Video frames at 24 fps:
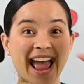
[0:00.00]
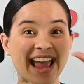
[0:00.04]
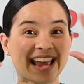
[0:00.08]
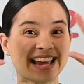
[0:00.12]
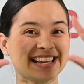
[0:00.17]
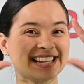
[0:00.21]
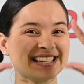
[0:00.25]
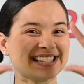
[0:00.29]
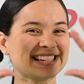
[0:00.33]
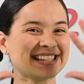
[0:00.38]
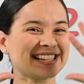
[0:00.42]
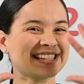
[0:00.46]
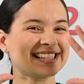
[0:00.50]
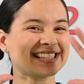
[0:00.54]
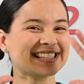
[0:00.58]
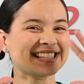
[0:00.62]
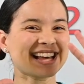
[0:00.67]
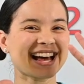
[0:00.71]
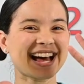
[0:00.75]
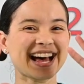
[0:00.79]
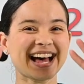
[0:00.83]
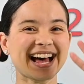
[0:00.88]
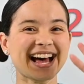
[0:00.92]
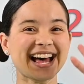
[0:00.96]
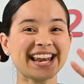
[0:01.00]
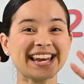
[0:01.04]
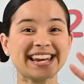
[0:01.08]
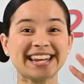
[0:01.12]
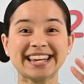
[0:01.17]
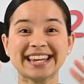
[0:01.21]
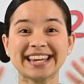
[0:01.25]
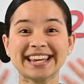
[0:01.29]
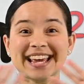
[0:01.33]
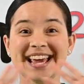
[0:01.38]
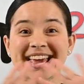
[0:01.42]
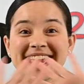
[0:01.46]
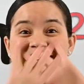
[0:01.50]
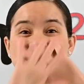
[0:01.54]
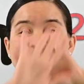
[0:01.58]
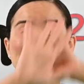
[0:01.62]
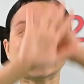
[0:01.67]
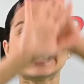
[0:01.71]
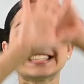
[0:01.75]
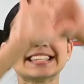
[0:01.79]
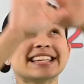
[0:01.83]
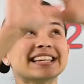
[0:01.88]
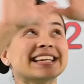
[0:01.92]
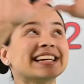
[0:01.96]
Is it sunny?
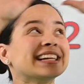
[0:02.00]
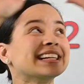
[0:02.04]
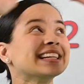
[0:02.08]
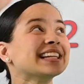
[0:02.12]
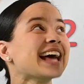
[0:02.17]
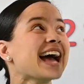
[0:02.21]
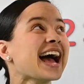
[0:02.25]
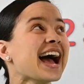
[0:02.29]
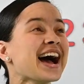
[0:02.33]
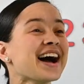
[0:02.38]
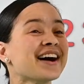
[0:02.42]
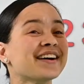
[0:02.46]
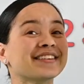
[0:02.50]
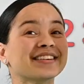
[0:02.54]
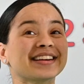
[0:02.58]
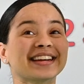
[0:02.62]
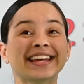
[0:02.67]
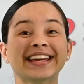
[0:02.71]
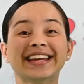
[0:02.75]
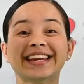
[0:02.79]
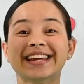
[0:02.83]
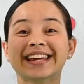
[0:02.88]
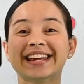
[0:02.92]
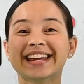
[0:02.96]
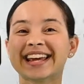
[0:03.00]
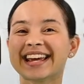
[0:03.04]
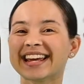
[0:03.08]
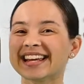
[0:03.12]
Is it cloudy?